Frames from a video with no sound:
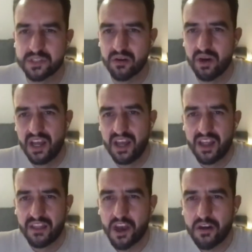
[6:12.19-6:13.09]
So
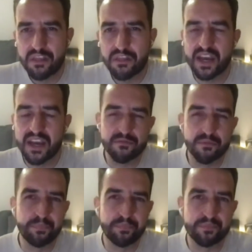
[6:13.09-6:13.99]
the only thing,
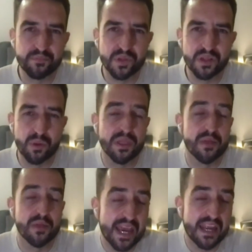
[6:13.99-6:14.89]
well, the
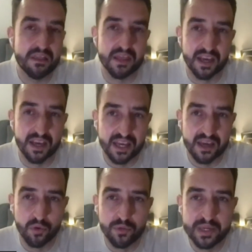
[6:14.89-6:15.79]
main thing
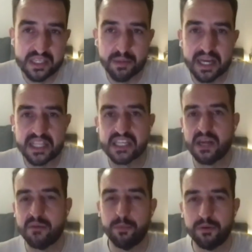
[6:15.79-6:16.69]
would be to make that
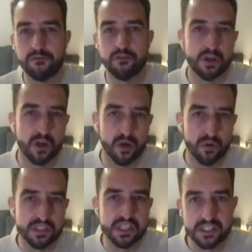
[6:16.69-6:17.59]
step up in front of goal,
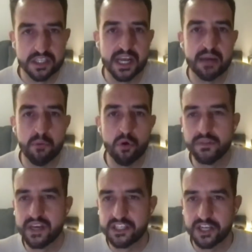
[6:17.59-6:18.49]
to take more
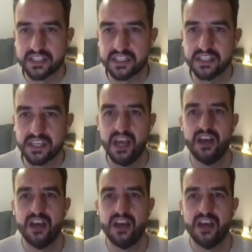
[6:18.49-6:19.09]
of their chances,